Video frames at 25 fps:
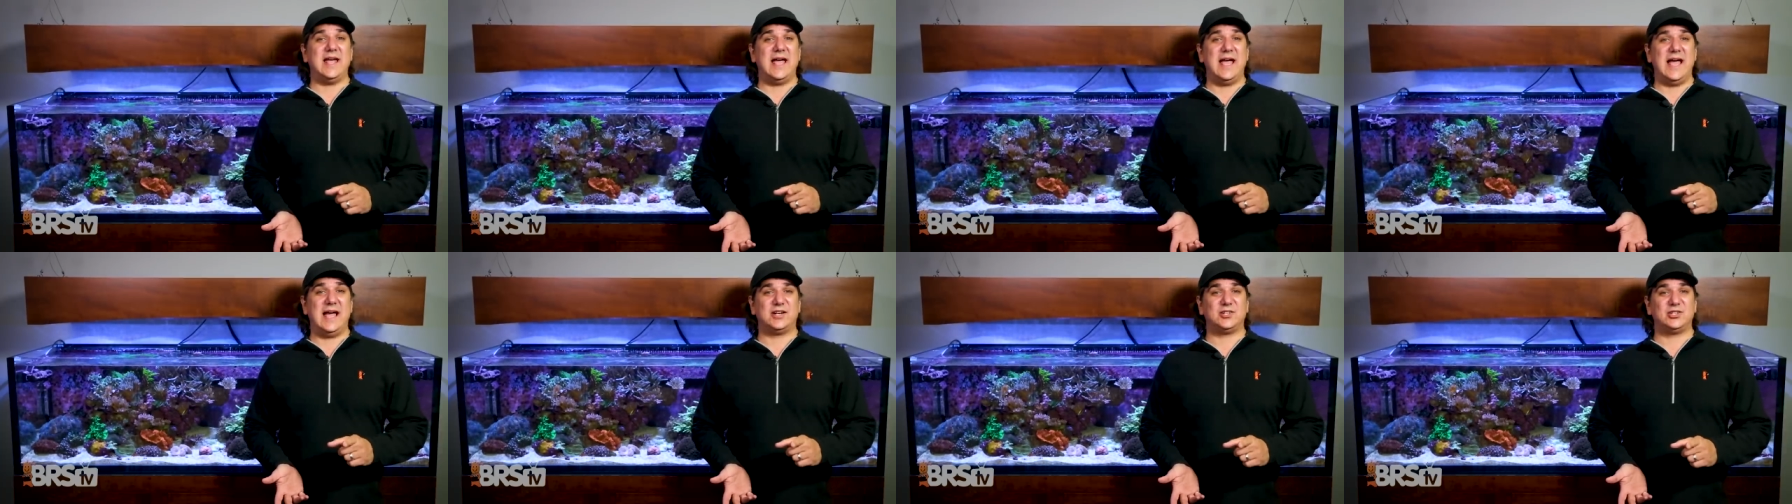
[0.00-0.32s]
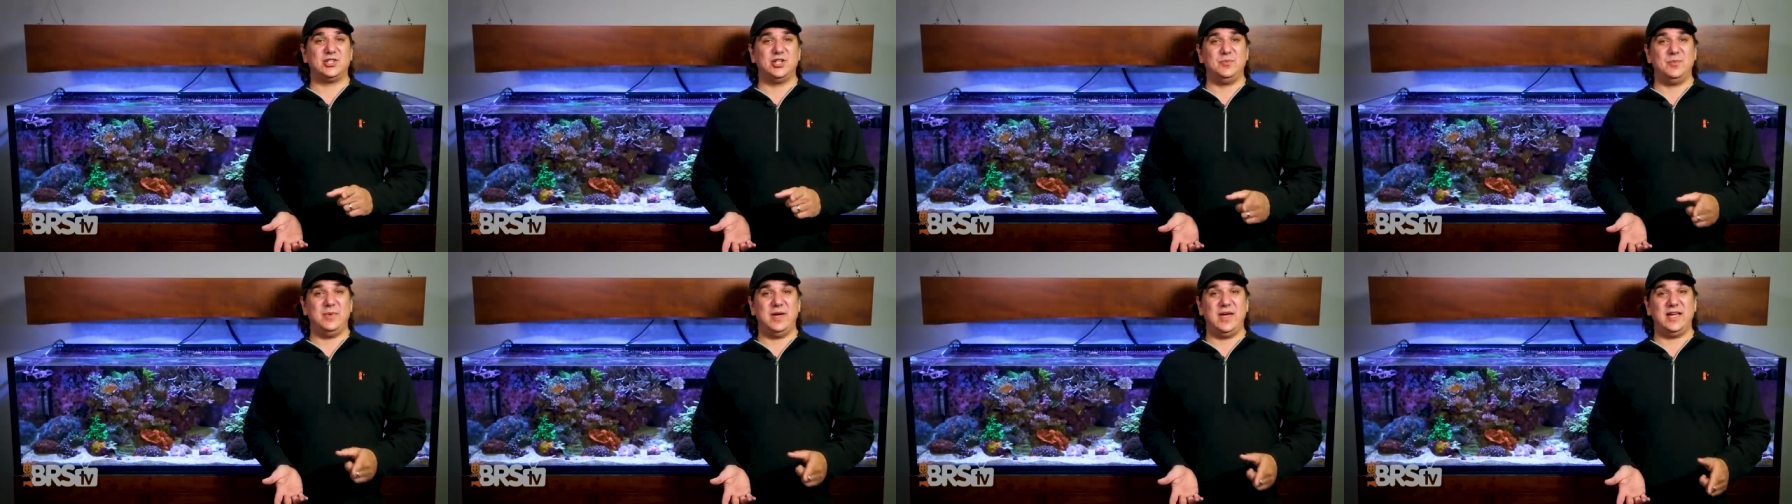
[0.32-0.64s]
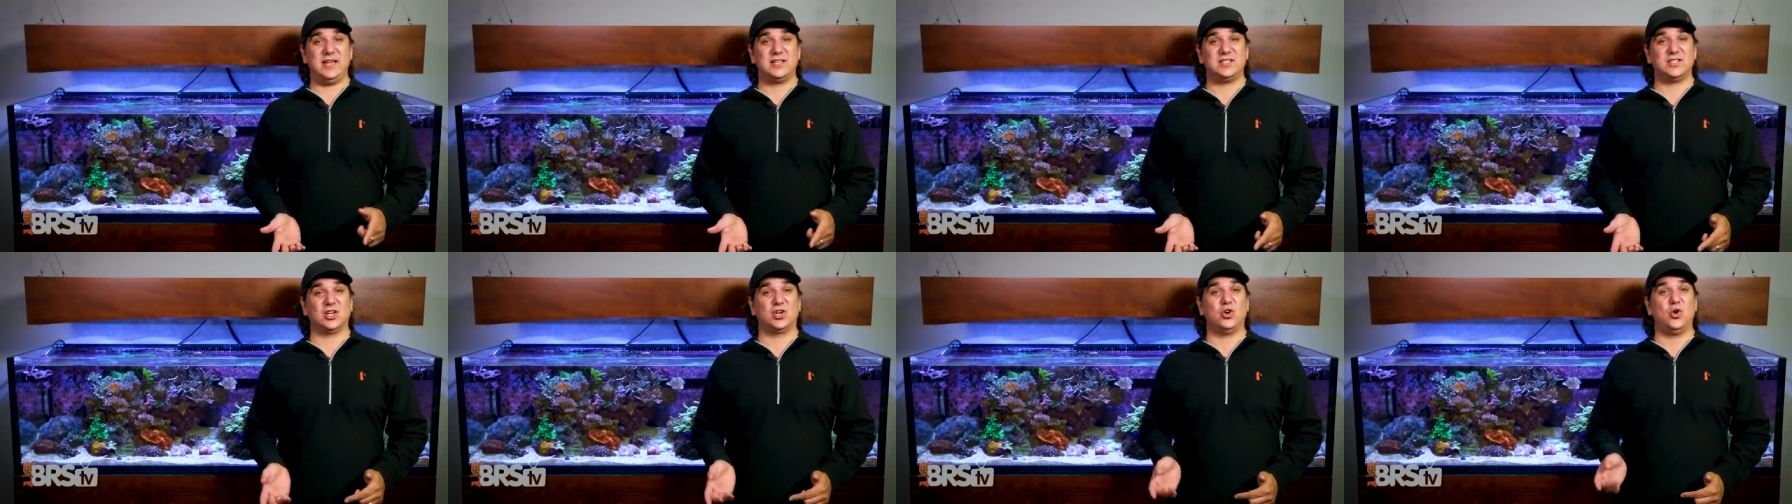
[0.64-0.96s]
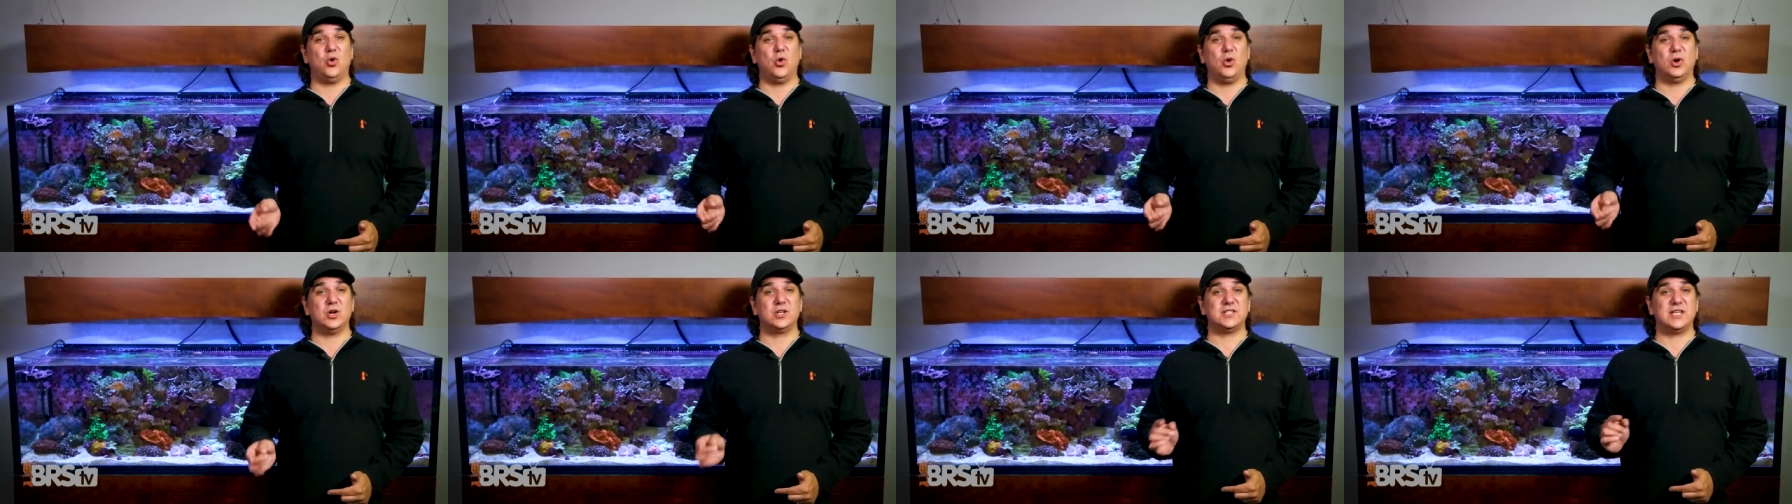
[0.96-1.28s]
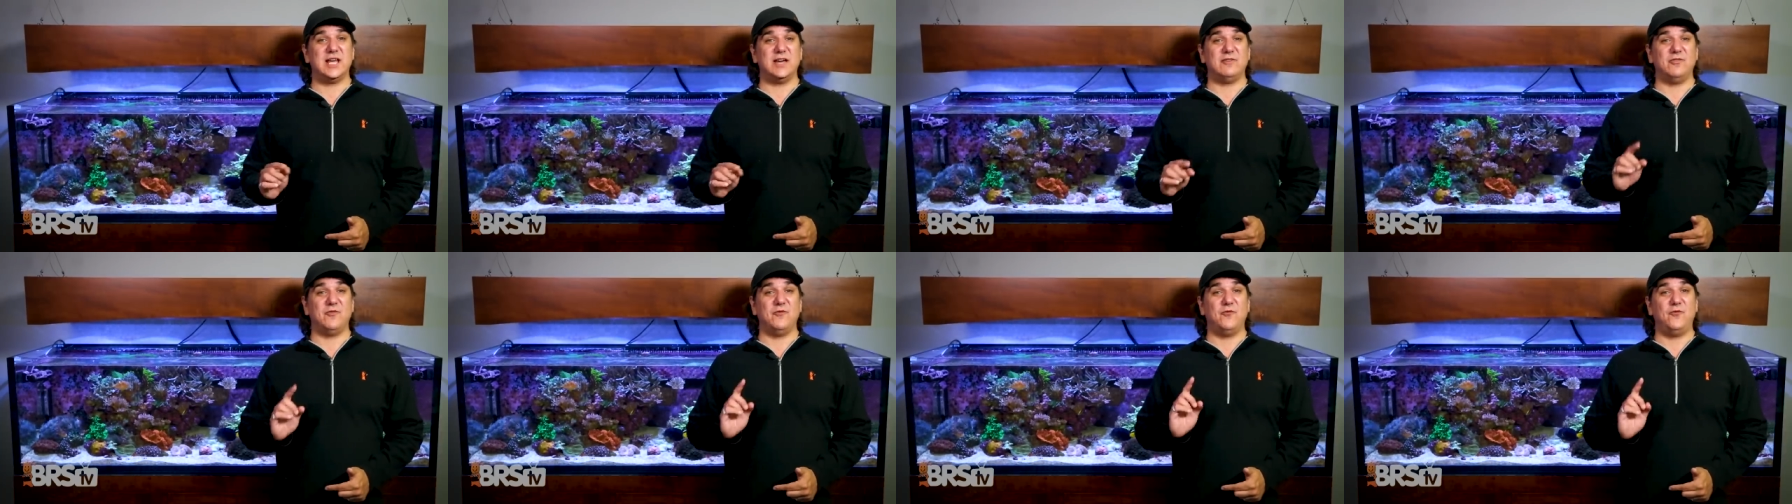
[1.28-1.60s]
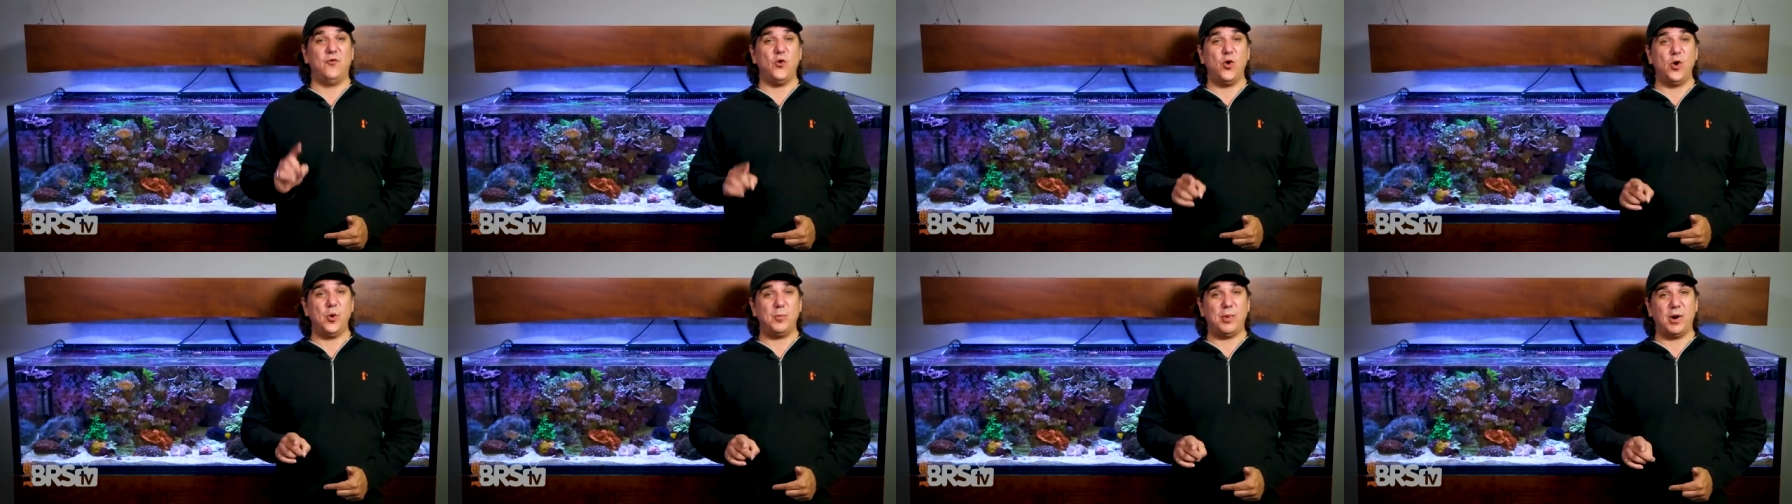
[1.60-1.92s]
actually makes a Core seven
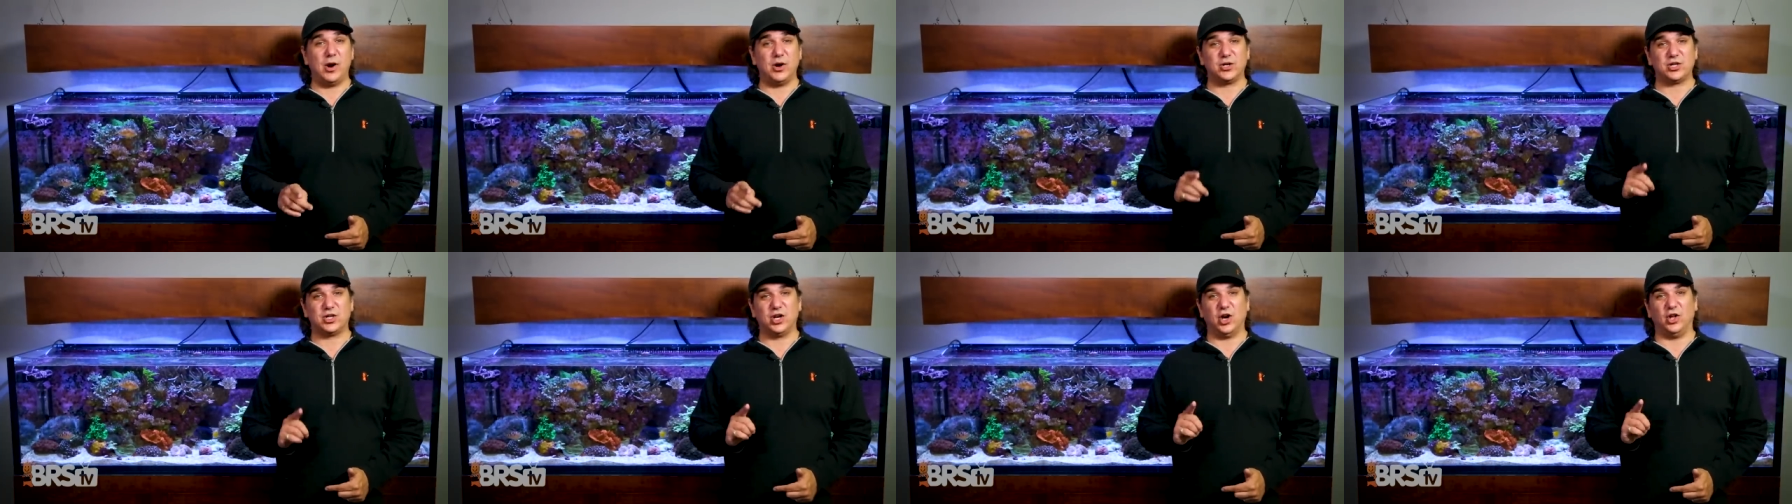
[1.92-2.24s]
four part